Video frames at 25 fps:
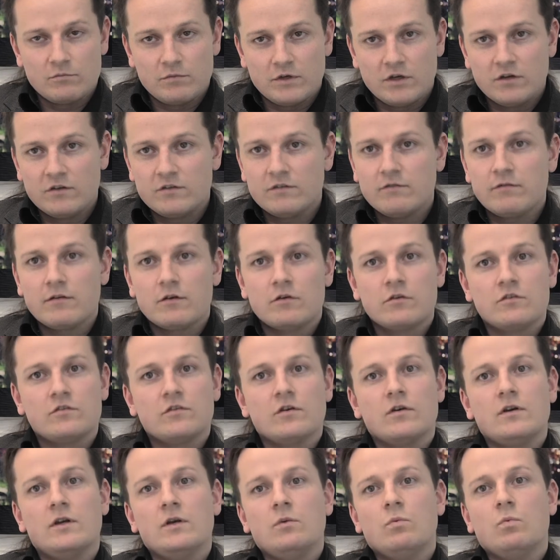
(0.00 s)
Because if there is
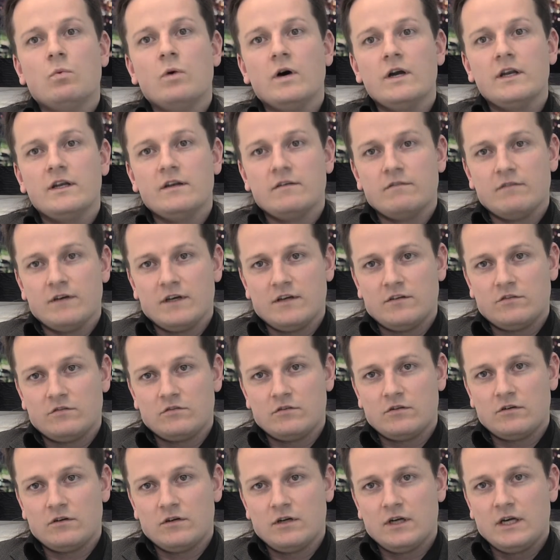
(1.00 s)
only one
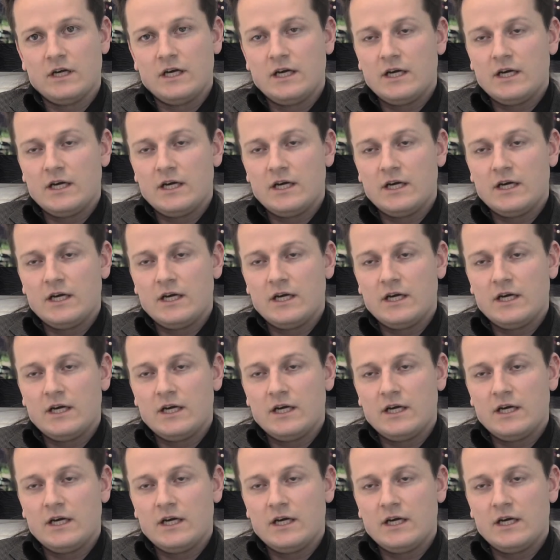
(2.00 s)
investor,